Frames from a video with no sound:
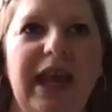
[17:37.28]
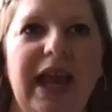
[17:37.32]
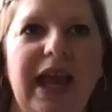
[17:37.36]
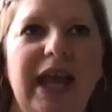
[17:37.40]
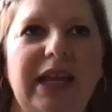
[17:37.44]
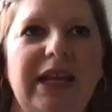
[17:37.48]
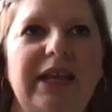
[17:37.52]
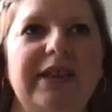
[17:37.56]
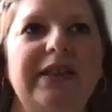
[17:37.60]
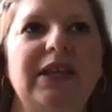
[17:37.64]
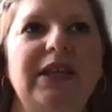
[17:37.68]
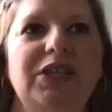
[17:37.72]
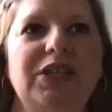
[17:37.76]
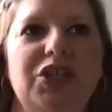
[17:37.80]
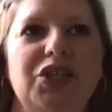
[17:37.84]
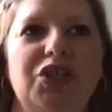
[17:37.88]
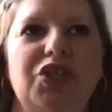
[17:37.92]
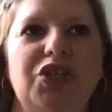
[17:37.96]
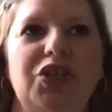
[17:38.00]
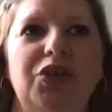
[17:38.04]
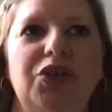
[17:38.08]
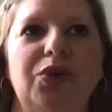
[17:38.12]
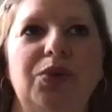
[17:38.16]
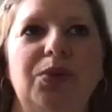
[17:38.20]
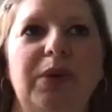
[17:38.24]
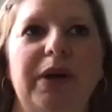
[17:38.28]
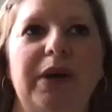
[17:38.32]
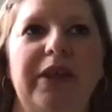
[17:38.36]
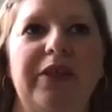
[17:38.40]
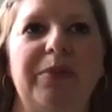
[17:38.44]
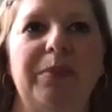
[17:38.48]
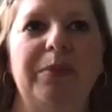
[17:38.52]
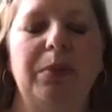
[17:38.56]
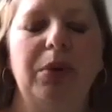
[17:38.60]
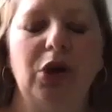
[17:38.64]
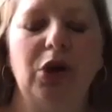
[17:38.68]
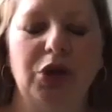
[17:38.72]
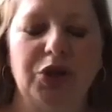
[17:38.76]
anything to do with
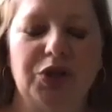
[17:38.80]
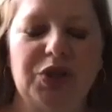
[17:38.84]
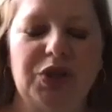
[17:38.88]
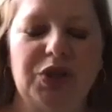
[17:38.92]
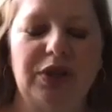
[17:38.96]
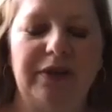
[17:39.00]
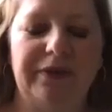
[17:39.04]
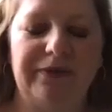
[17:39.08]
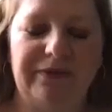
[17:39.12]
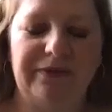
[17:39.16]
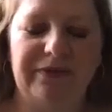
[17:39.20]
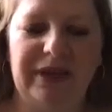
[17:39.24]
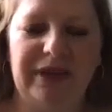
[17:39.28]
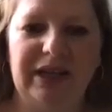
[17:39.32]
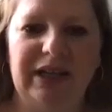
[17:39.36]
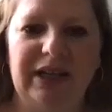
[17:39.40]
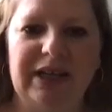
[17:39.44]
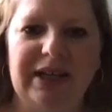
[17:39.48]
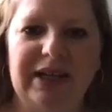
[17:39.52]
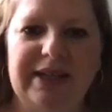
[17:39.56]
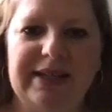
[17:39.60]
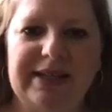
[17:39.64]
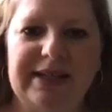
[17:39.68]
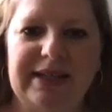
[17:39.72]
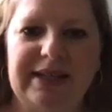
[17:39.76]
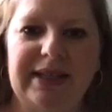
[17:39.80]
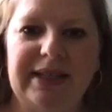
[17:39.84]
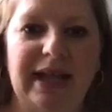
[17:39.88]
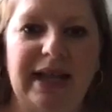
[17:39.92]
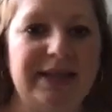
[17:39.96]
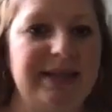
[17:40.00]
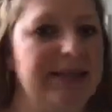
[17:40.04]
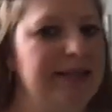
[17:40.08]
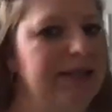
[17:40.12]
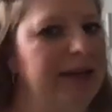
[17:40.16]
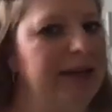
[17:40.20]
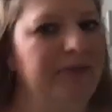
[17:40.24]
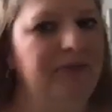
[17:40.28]
personal fitness,
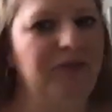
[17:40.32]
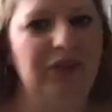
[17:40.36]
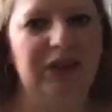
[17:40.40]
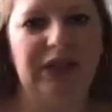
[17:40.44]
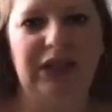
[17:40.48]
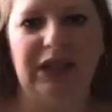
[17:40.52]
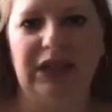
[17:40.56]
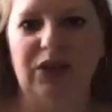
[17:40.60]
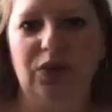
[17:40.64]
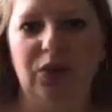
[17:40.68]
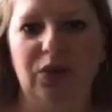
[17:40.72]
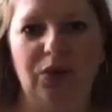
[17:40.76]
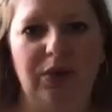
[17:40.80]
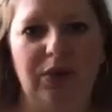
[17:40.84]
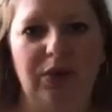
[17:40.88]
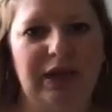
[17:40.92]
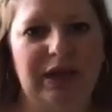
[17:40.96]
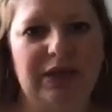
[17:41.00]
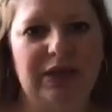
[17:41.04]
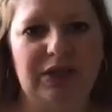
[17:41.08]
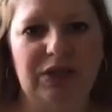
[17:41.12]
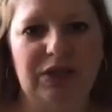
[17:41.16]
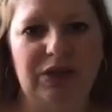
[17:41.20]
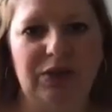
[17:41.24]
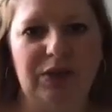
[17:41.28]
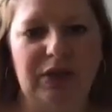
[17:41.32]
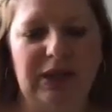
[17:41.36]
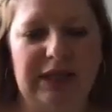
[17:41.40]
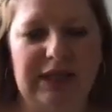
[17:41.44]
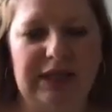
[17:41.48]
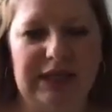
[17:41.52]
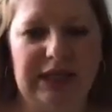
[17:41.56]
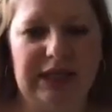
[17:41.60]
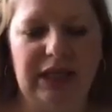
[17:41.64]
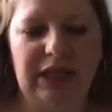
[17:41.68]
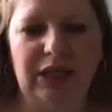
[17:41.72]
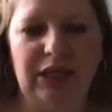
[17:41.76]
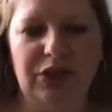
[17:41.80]
that's definitely going to
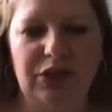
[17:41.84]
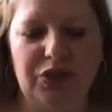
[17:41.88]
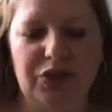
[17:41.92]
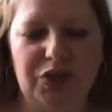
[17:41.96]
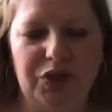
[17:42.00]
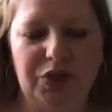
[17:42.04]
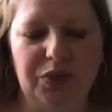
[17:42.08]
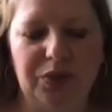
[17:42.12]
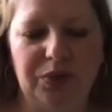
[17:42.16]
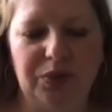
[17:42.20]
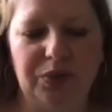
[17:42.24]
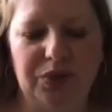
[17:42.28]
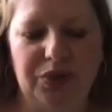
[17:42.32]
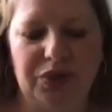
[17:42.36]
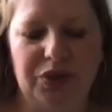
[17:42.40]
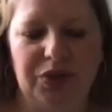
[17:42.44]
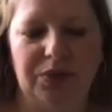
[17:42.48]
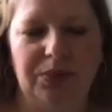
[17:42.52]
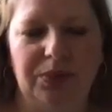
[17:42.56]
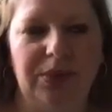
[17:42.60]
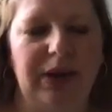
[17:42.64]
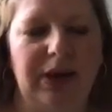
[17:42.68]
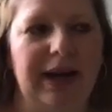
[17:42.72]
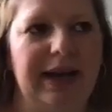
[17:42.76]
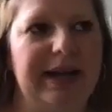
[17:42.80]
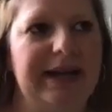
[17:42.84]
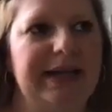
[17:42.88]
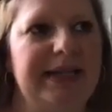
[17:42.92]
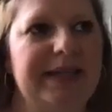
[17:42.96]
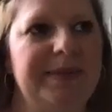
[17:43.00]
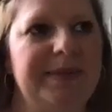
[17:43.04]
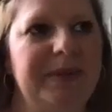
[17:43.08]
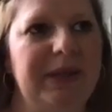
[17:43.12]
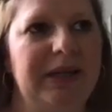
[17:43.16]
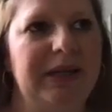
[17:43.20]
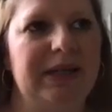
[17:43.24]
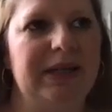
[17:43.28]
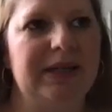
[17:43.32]
continue to rise,
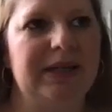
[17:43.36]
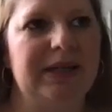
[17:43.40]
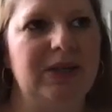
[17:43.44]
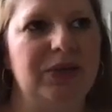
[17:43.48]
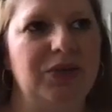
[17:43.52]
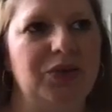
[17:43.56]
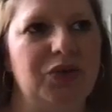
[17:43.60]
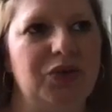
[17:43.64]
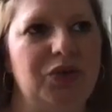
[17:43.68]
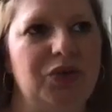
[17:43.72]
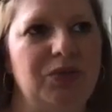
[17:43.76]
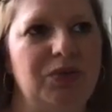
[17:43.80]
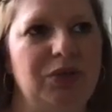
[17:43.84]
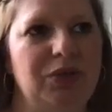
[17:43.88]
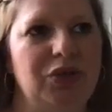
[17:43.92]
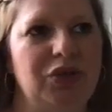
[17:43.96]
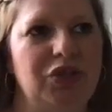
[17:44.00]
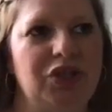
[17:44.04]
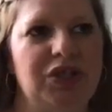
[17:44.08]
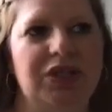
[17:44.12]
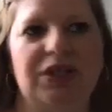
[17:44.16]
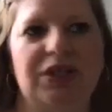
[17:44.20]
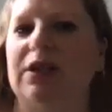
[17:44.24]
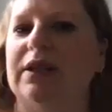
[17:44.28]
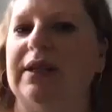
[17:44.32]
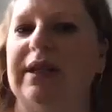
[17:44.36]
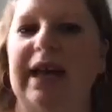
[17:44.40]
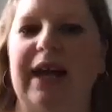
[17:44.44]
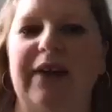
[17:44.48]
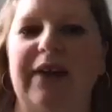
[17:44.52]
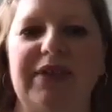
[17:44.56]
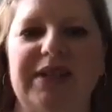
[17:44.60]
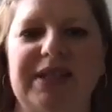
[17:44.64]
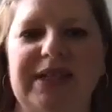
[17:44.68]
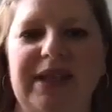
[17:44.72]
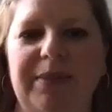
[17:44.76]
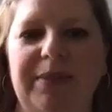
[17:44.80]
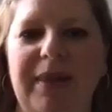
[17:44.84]
because we're just not going to have
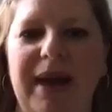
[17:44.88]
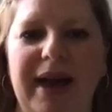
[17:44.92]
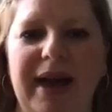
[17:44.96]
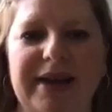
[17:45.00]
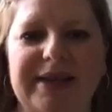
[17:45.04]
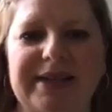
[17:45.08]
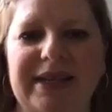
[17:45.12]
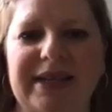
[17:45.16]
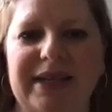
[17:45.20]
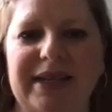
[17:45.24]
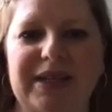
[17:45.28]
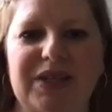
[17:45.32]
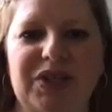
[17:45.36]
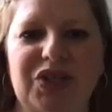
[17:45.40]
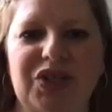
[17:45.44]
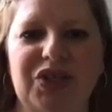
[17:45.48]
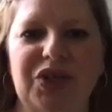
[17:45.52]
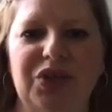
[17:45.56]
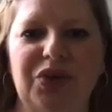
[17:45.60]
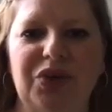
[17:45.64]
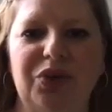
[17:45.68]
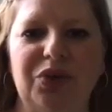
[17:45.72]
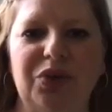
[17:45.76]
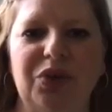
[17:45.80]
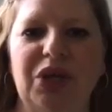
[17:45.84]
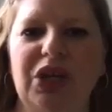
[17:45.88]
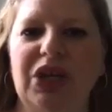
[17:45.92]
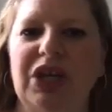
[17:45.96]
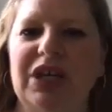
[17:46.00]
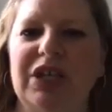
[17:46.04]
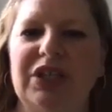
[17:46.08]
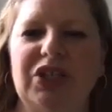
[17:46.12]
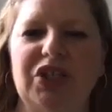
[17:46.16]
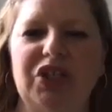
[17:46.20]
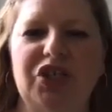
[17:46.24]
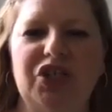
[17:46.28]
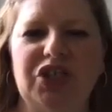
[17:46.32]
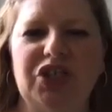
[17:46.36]
the same access to
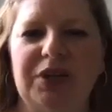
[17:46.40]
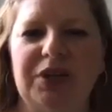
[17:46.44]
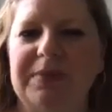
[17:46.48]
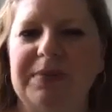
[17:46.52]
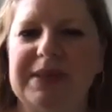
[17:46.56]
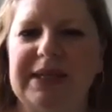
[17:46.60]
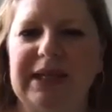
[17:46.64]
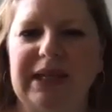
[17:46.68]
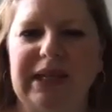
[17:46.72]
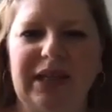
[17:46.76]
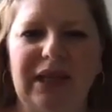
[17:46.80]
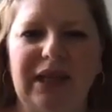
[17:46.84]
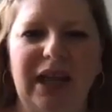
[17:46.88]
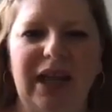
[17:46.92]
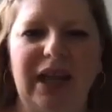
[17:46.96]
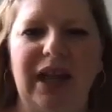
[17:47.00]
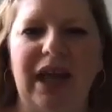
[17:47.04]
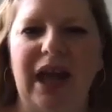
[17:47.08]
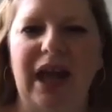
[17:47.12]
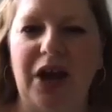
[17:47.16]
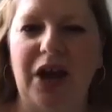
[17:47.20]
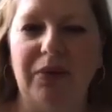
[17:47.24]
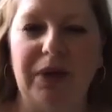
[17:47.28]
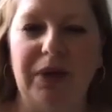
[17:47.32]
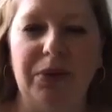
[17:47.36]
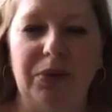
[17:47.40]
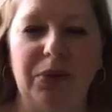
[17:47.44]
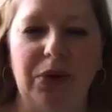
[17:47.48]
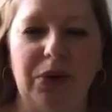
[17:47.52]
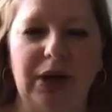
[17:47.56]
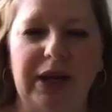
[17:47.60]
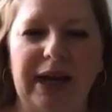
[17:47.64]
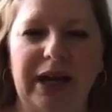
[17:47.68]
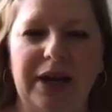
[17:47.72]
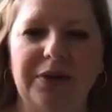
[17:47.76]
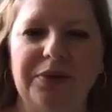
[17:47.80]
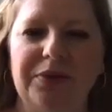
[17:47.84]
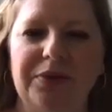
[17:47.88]
gyms and how we
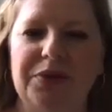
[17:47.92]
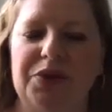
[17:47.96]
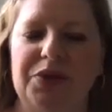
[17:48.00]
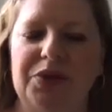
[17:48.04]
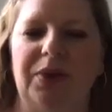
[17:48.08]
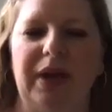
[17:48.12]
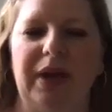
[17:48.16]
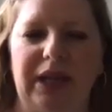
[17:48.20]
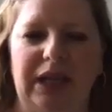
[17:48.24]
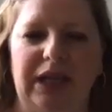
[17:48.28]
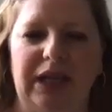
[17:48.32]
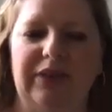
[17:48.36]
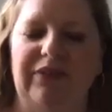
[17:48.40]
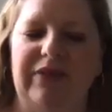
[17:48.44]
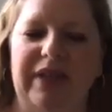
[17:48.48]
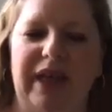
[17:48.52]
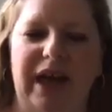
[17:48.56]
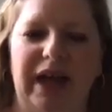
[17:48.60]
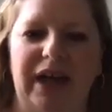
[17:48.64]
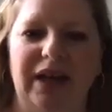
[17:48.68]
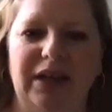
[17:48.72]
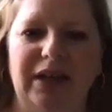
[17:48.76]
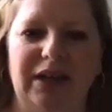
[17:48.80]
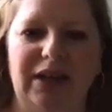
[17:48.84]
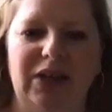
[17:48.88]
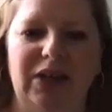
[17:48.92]
work out. So any of that.